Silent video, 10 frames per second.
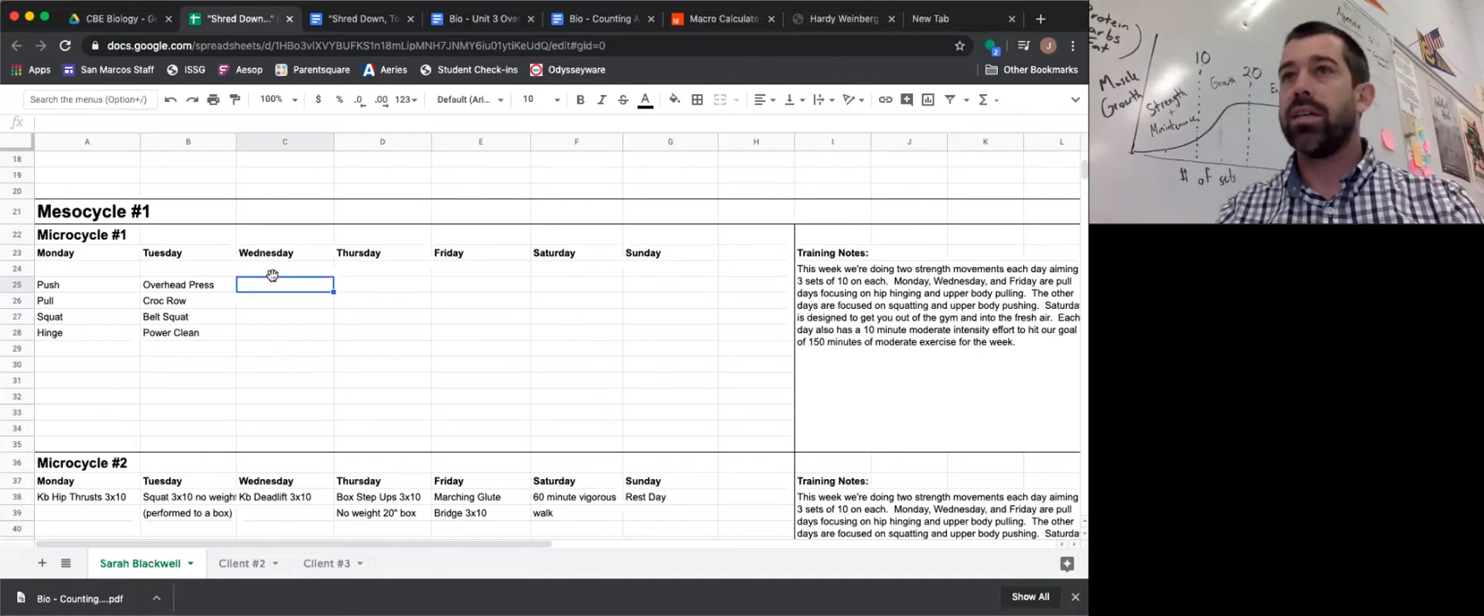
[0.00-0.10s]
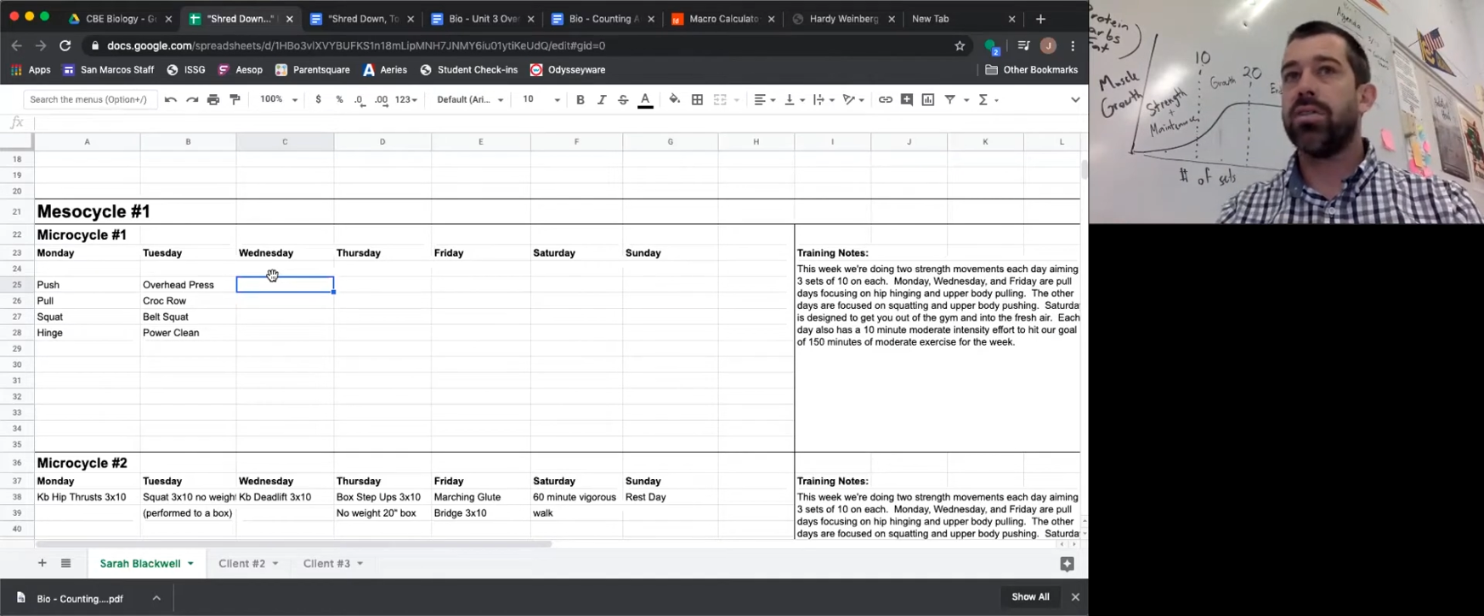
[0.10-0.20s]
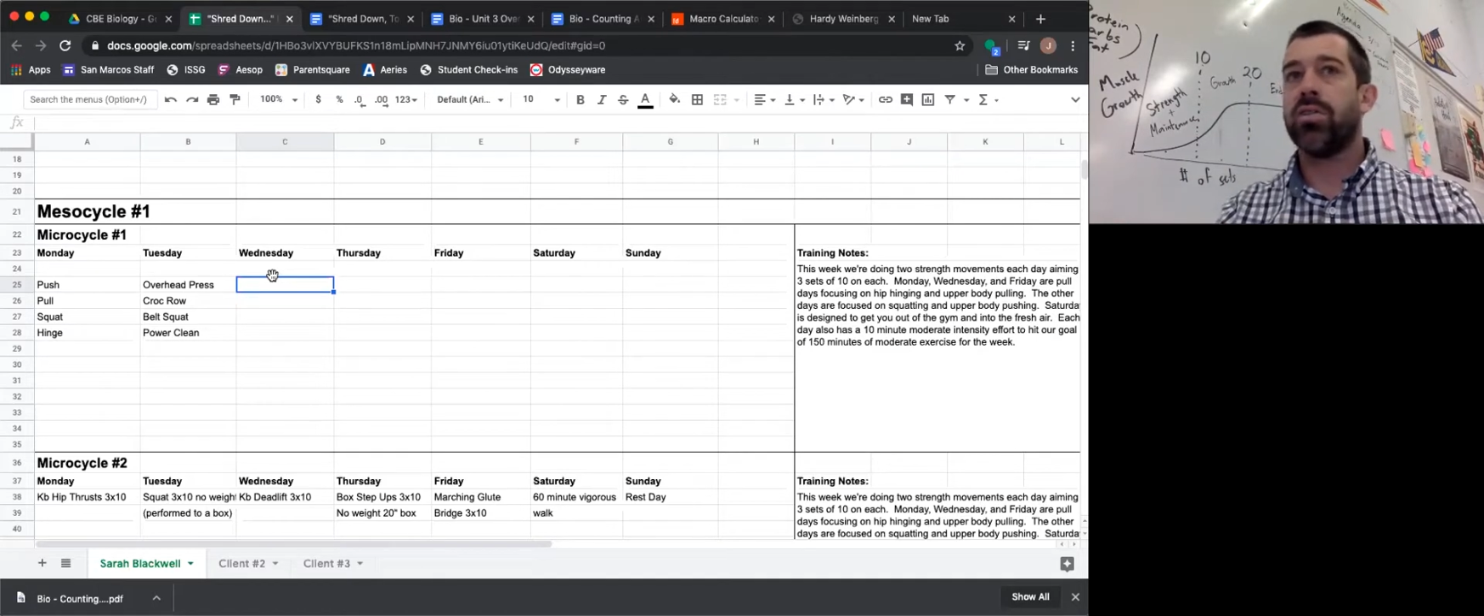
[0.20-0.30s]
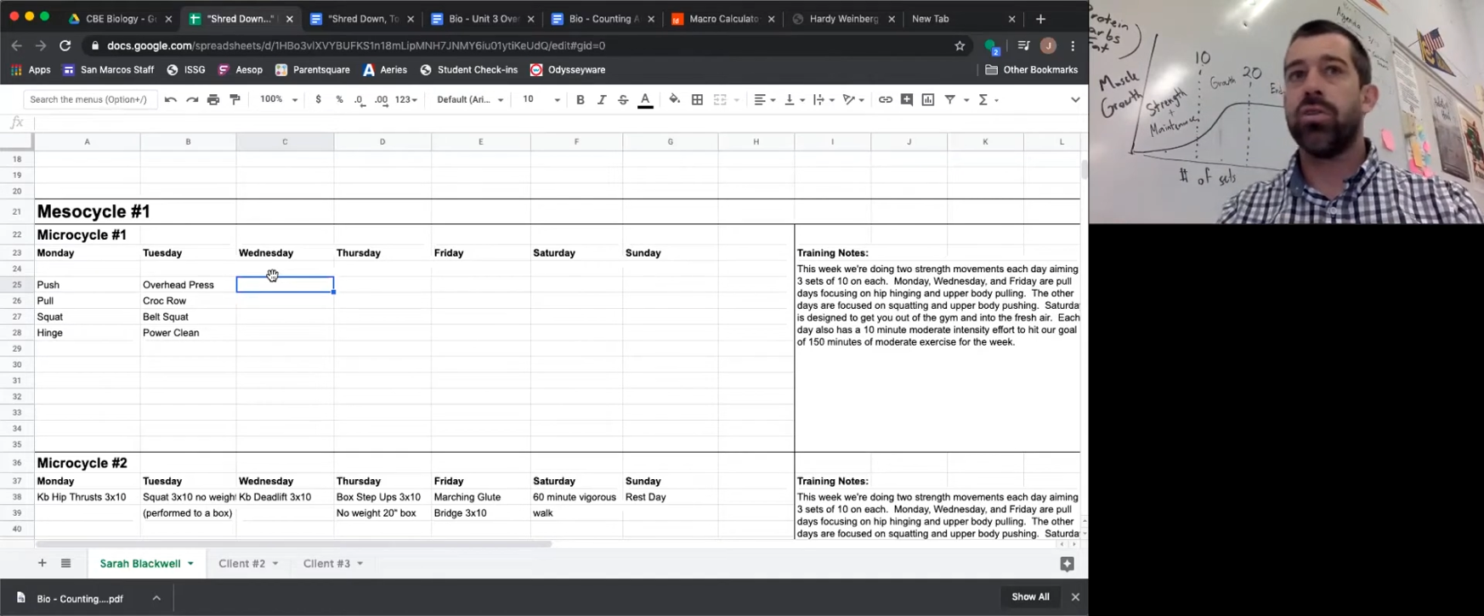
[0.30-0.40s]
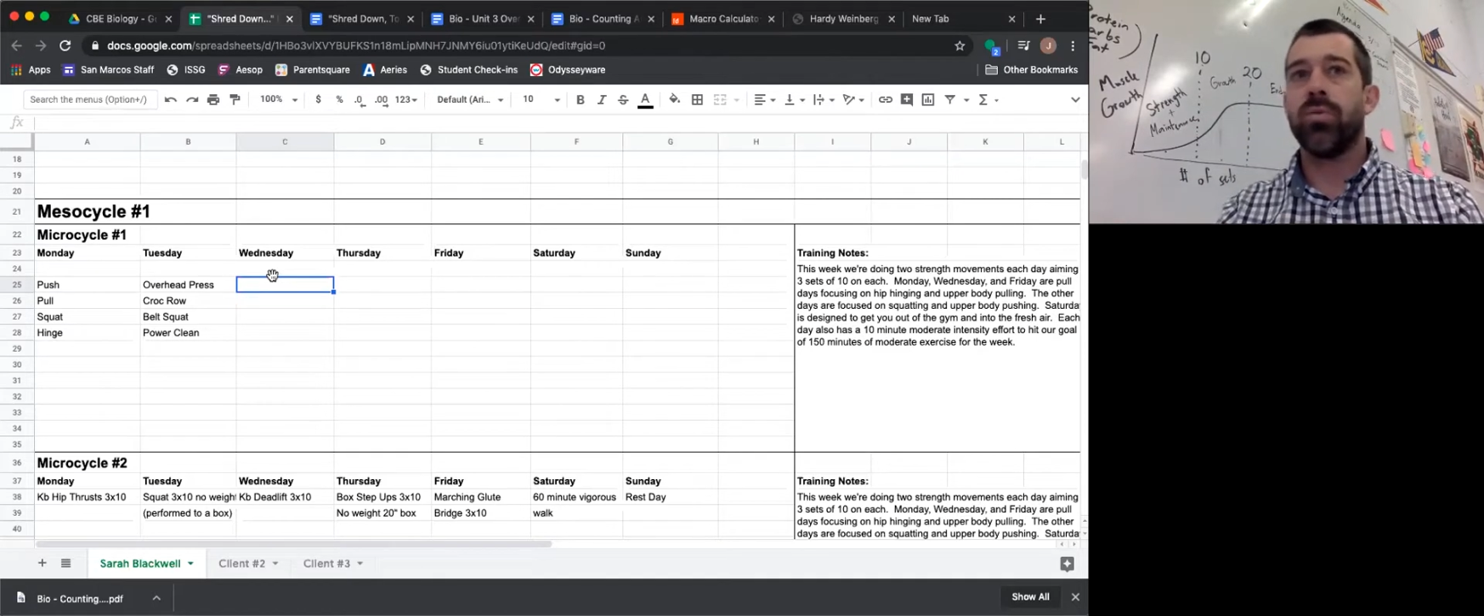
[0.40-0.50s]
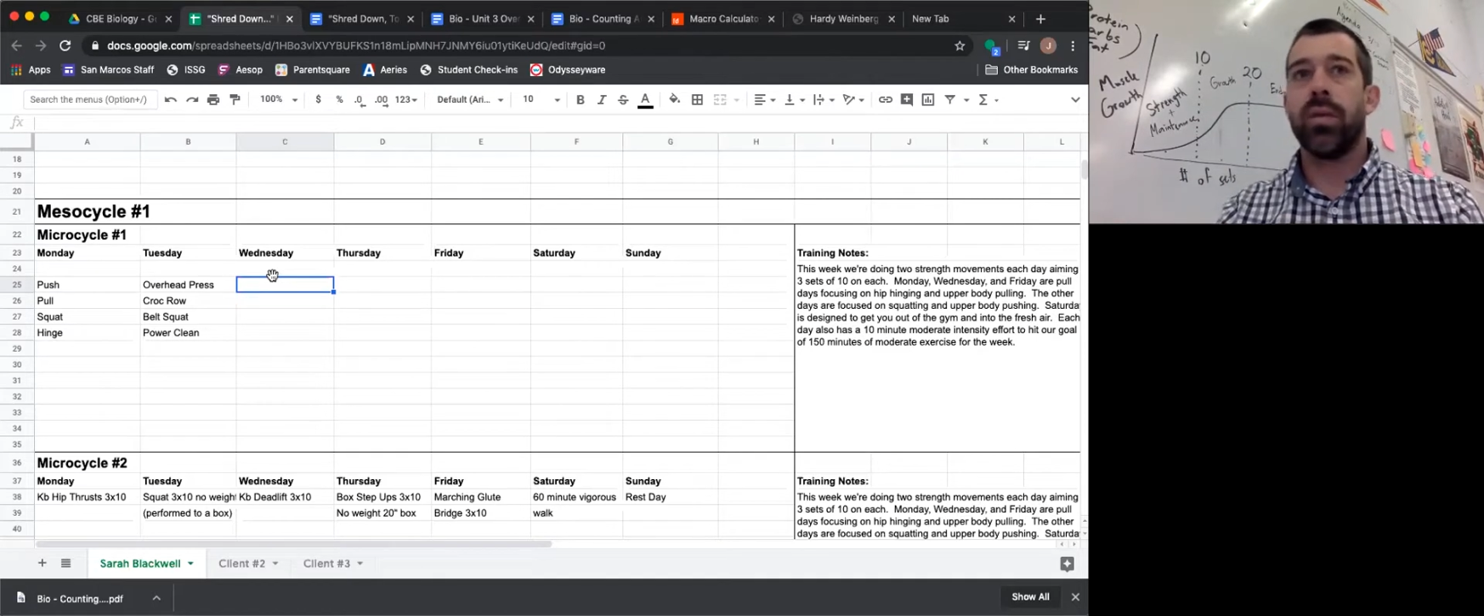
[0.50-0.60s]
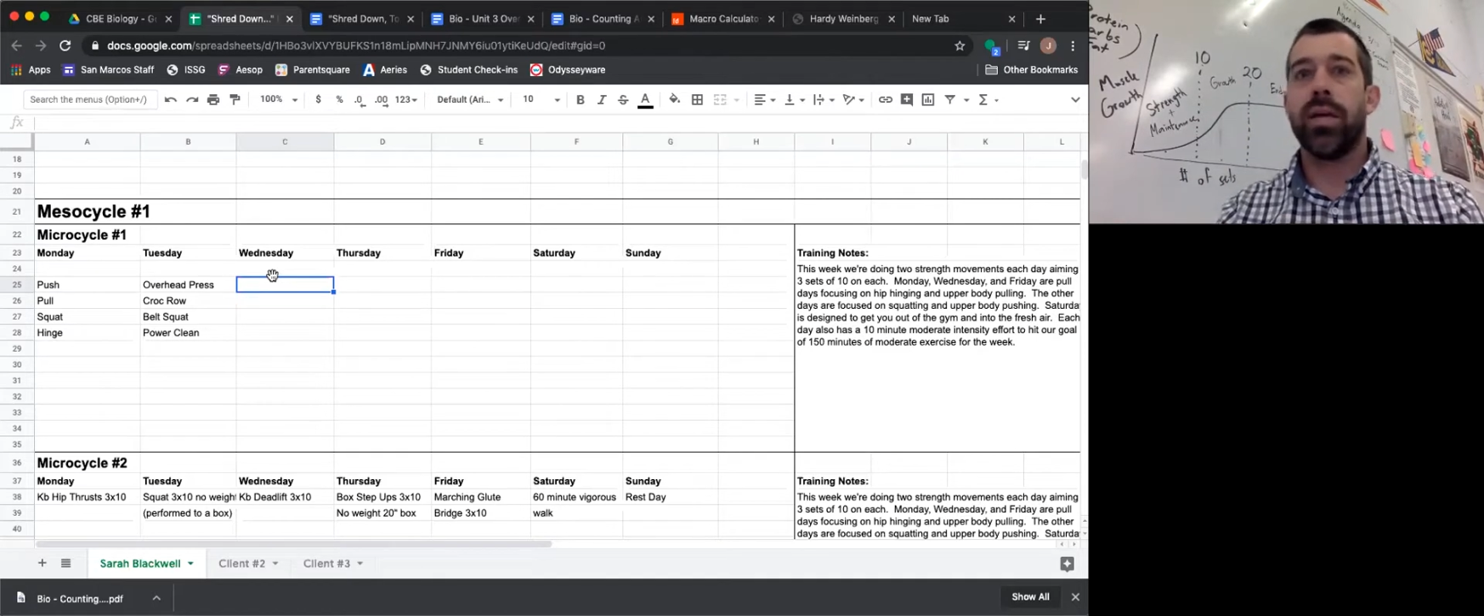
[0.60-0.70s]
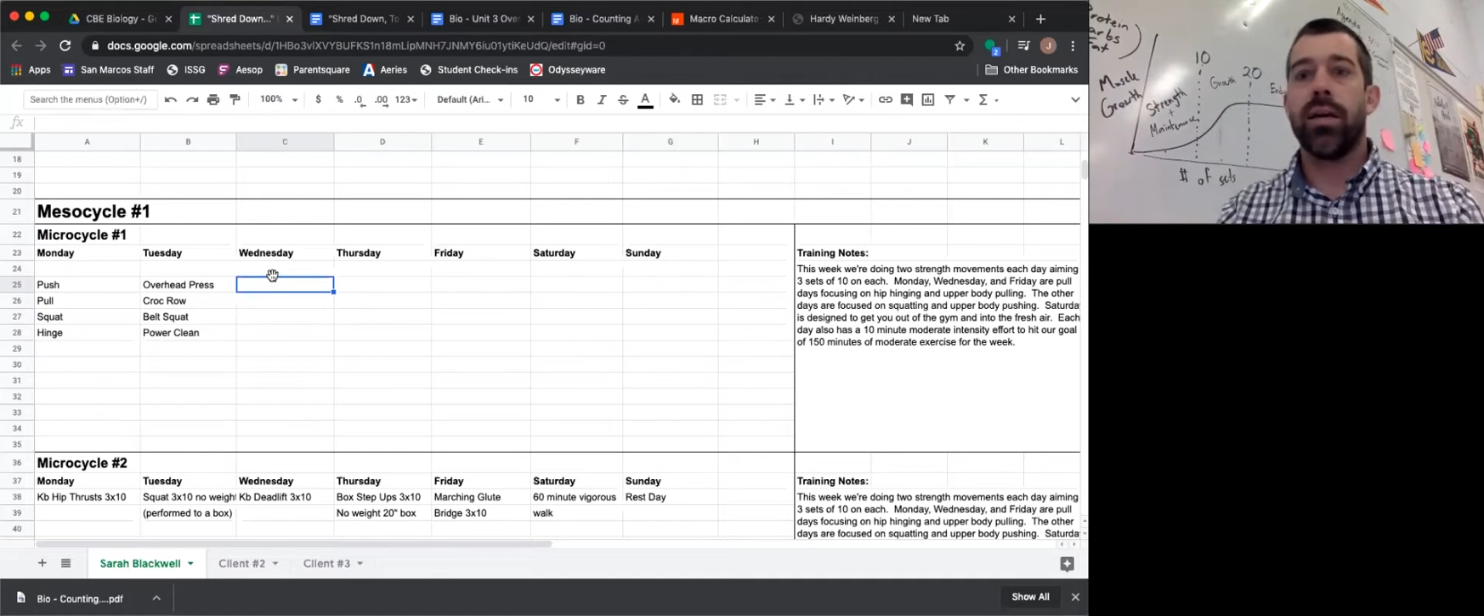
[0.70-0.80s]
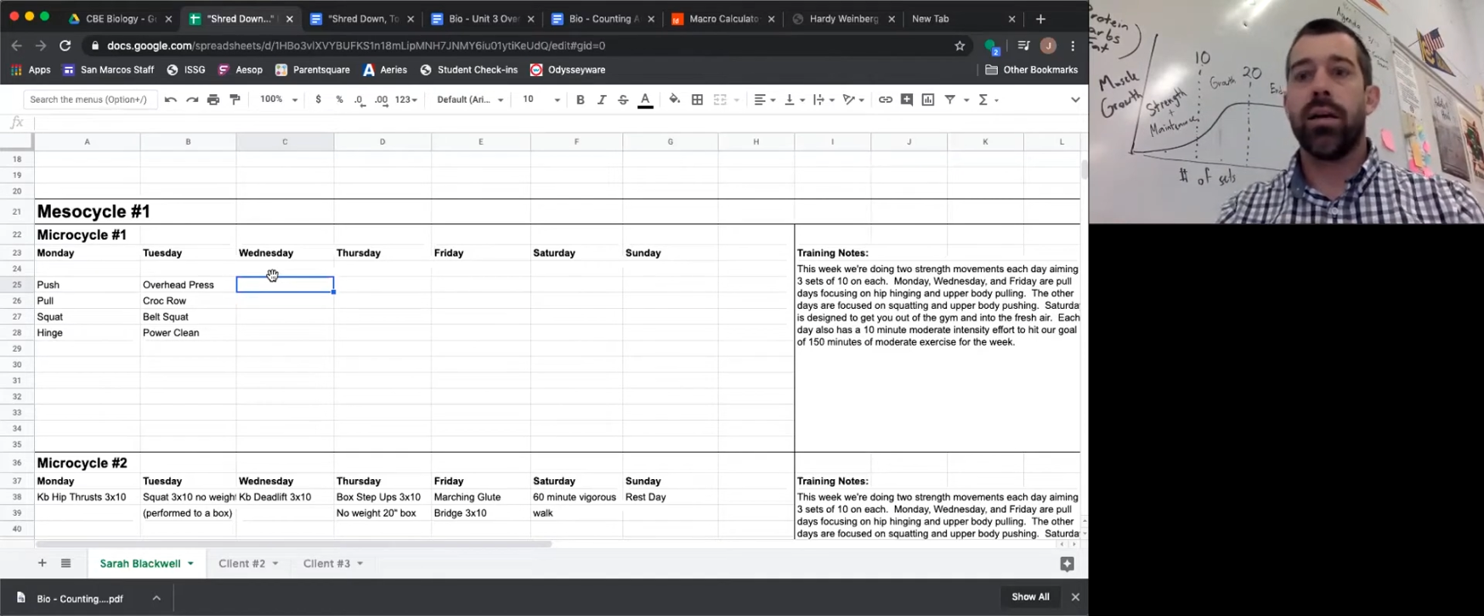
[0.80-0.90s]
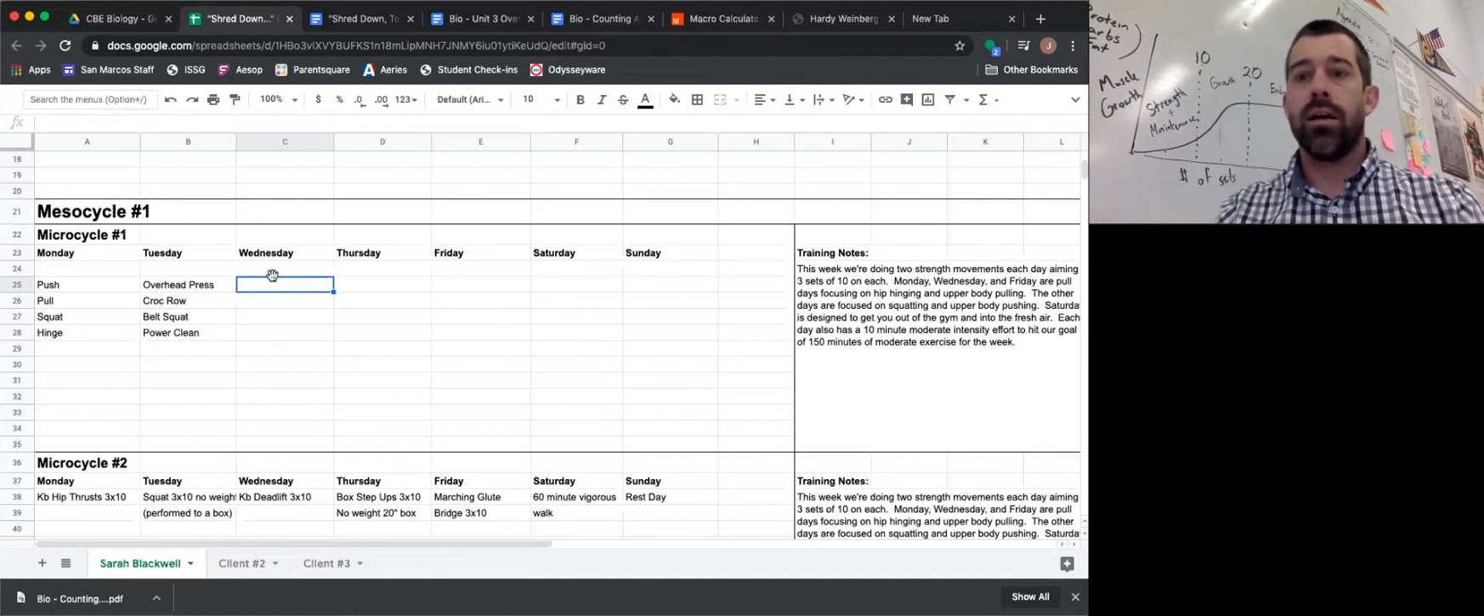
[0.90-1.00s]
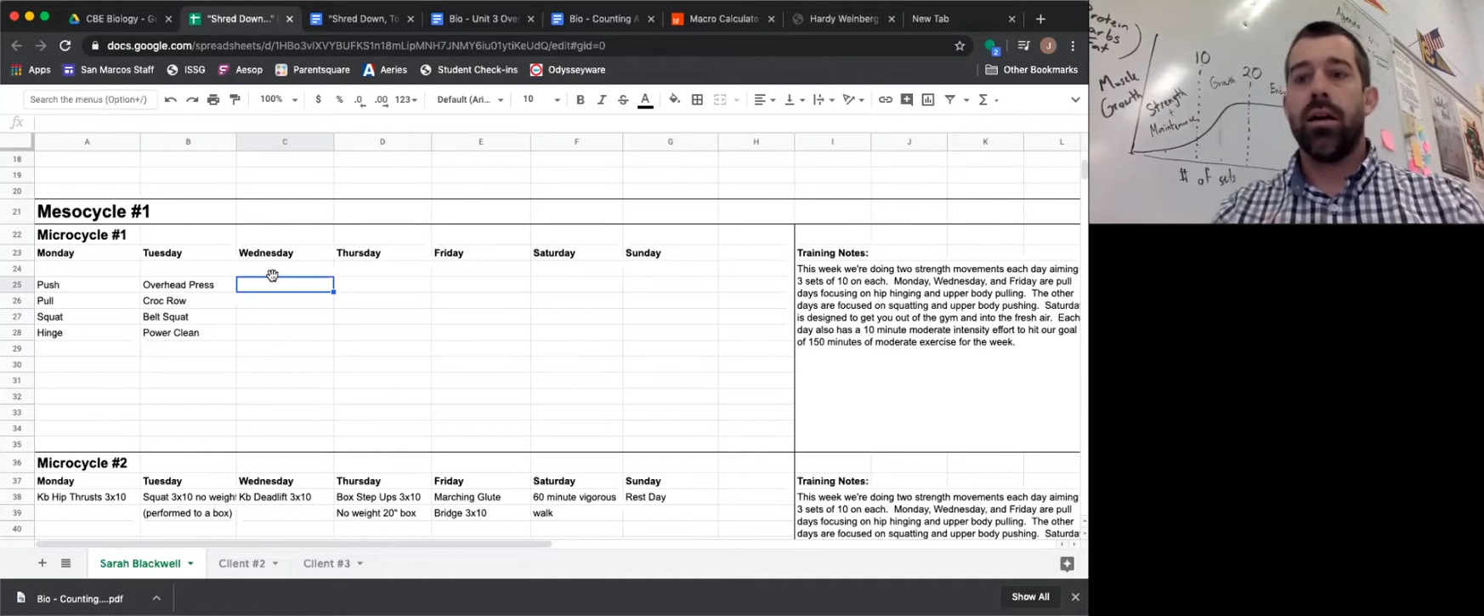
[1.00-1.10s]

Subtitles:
is doing